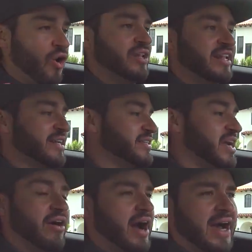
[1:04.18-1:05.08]
all
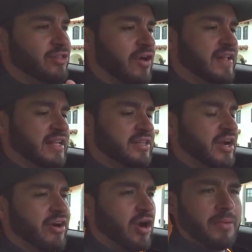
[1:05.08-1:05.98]
Alcantara. I love
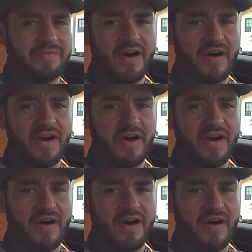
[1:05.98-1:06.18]
Alcantara and carbon